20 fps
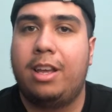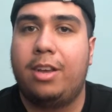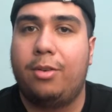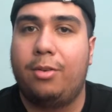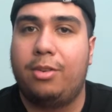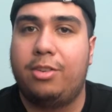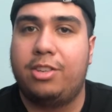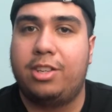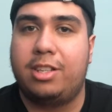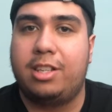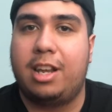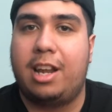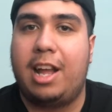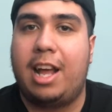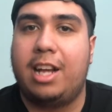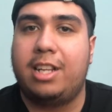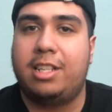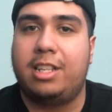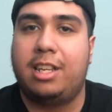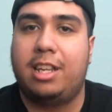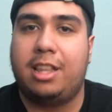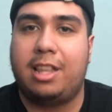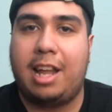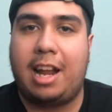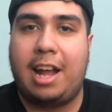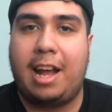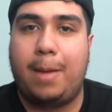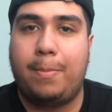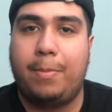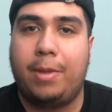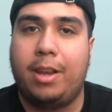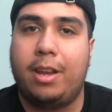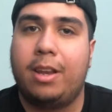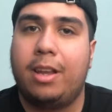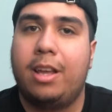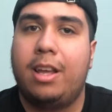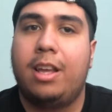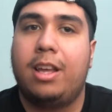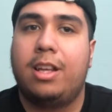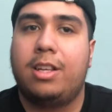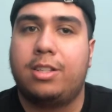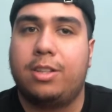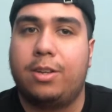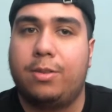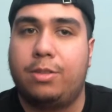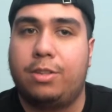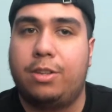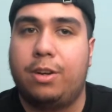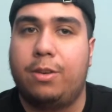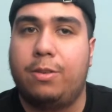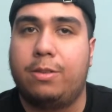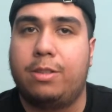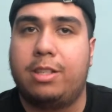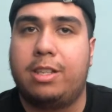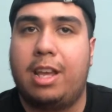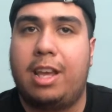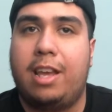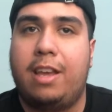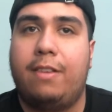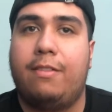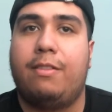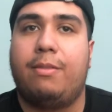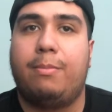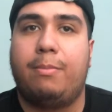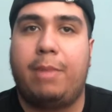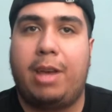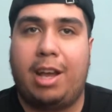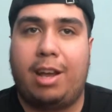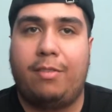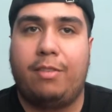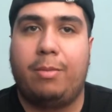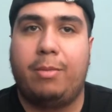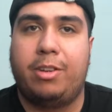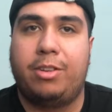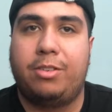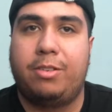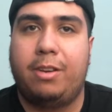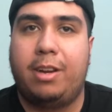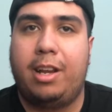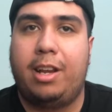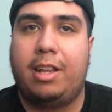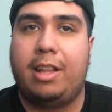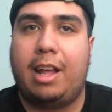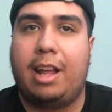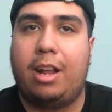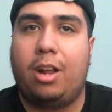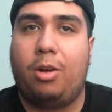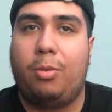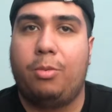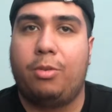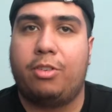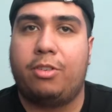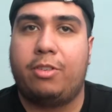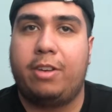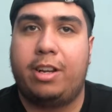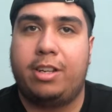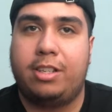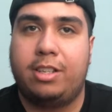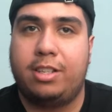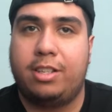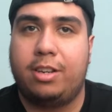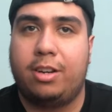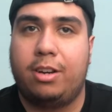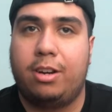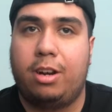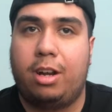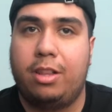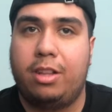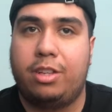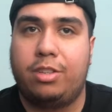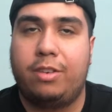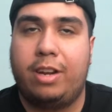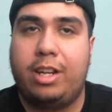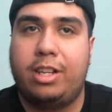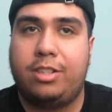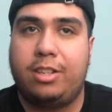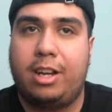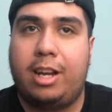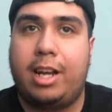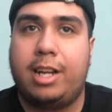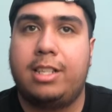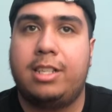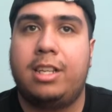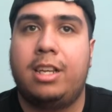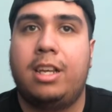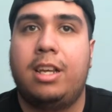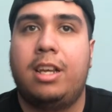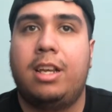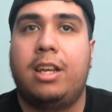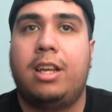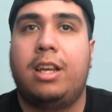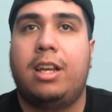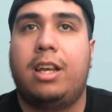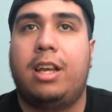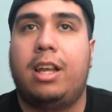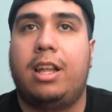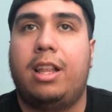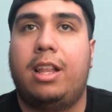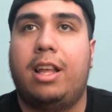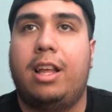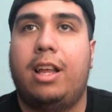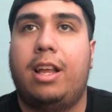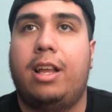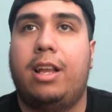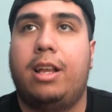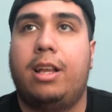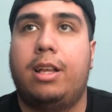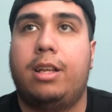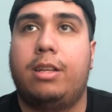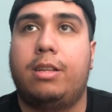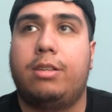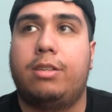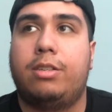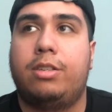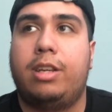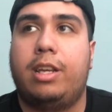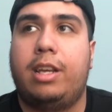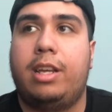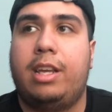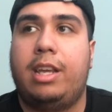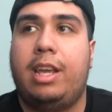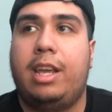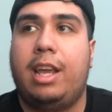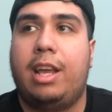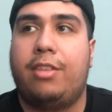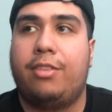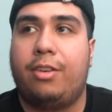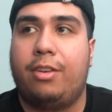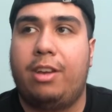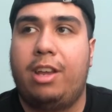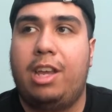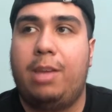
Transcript: It was just an accident that happened. So Joe saves Beck from a train that almost crushes her on the train tracks, and then he gets her